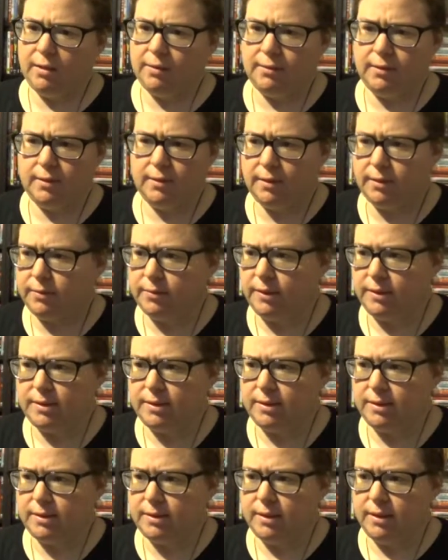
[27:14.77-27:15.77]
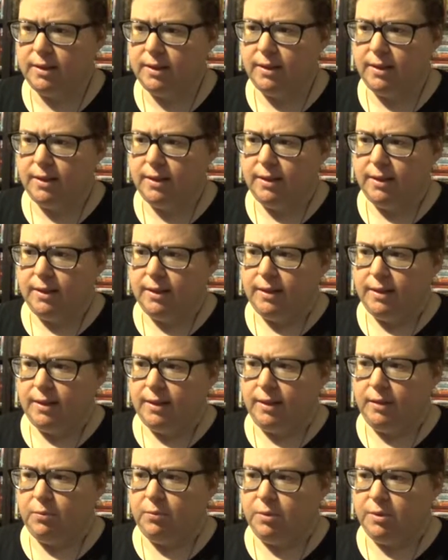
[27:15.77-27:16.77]
you know,
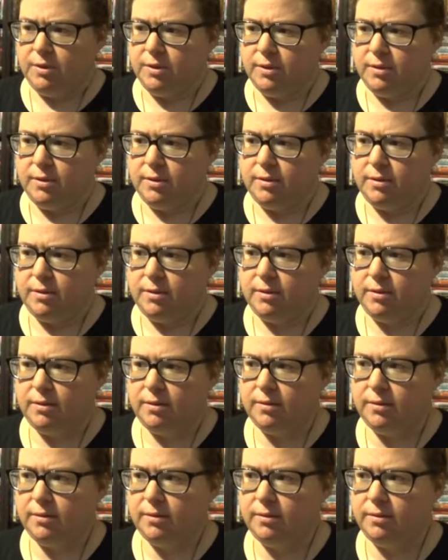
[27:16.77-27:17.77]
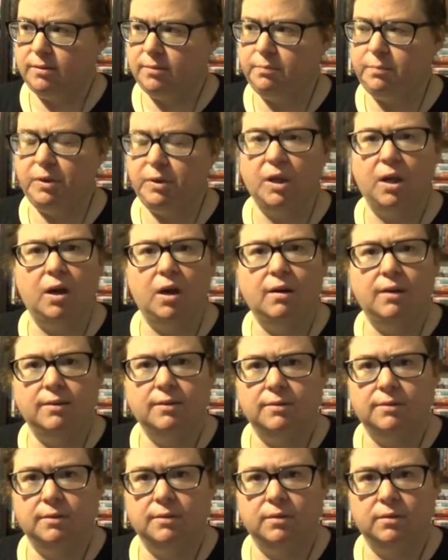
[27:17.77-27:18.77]
it was
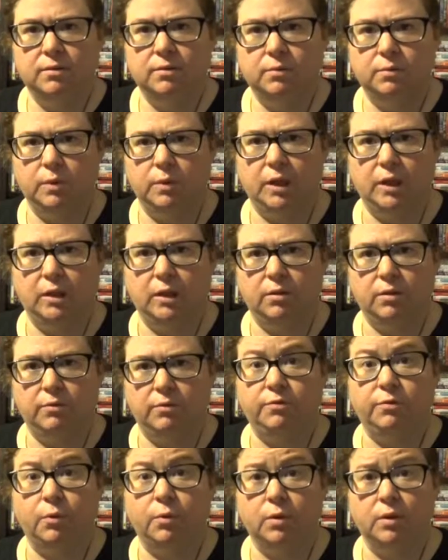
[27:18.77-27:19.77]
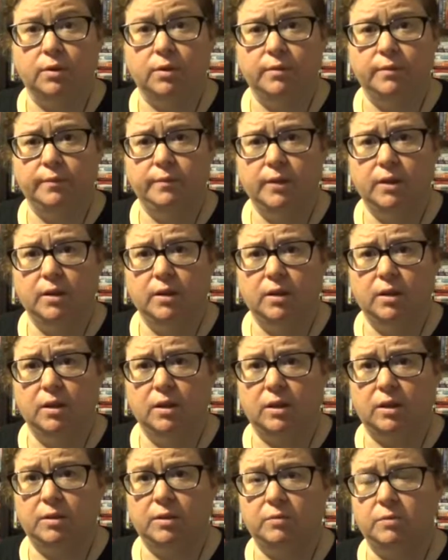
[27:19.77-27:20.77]
beyond what he could afford.
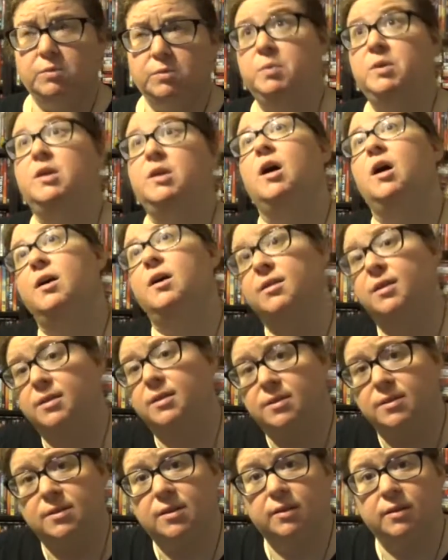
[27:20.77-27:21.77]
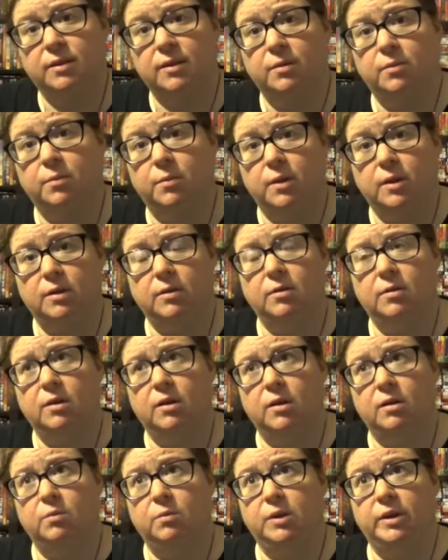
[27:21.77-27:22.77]
It was beyond necessarily what
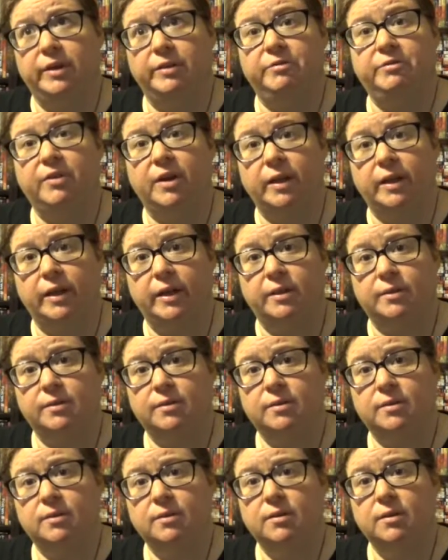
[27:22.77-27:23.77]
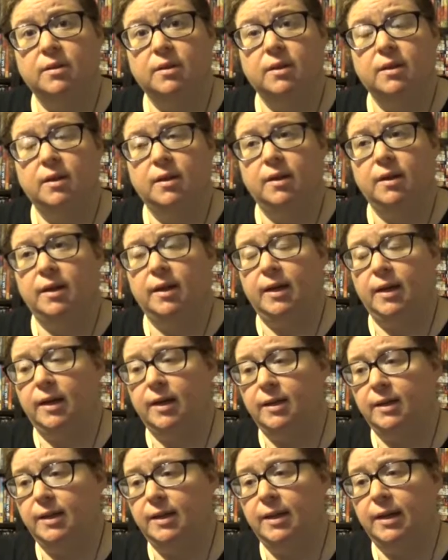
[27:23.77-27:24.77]
would get financed,
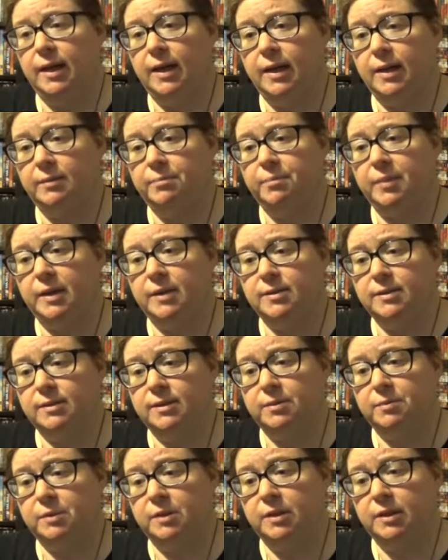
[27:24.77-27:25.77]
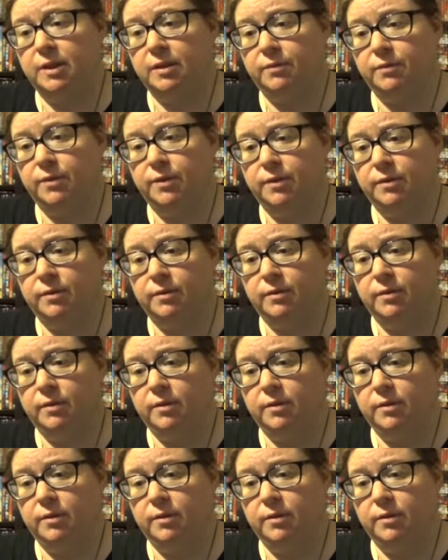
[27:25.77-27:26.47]
and he had basically been given